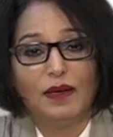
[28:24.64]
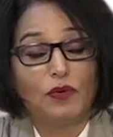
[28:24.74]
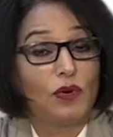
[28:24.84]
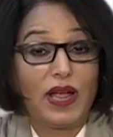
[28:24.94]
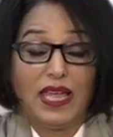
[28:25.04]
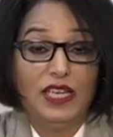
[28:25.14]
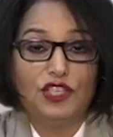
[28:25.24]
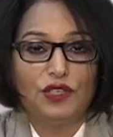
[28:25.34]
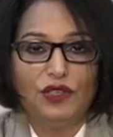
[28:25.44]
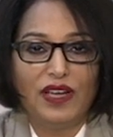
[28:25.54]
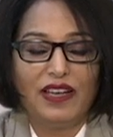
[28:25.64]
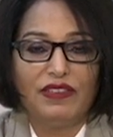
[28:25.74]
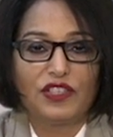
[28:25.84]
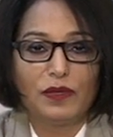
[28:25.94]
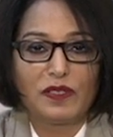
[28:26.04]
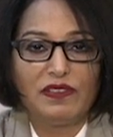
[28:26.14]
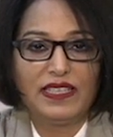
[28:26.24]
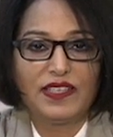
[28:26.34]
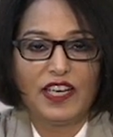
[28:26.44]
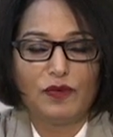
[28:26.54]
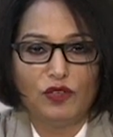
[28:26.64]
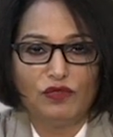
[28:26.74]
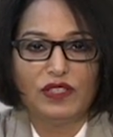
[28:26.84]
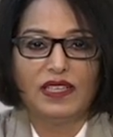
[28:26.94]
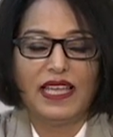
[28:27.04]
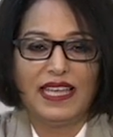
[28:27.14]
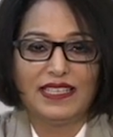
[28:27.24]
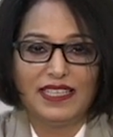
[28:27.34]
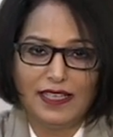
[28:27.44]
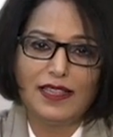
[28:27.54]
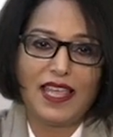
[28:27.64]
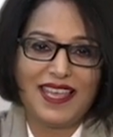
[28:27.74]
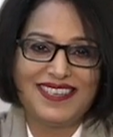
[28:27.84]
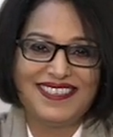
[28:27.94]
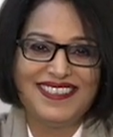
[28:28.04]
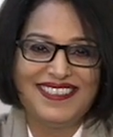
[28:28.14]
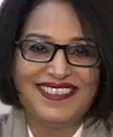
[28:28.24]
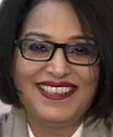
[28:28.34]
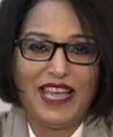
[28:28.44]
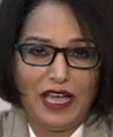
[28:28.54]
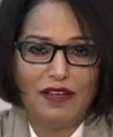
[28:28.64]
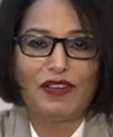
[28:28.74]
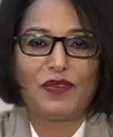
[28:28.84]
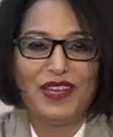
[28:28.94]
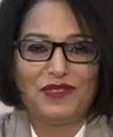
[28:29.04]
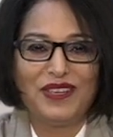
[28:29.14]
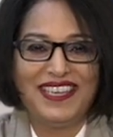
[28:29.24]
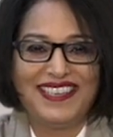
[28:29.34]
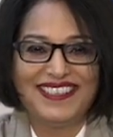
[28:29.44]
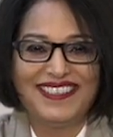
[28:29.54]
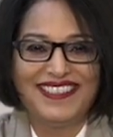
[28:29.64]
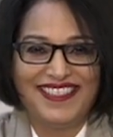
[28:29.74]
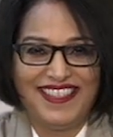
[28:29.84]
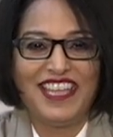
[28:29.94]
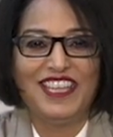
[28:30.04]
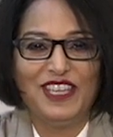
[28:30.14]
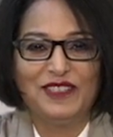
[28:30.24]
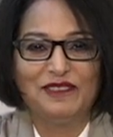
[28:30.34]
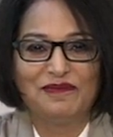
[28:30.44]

or any issue you have in terms of laser hair removal. Until then, have a great week. Thank you.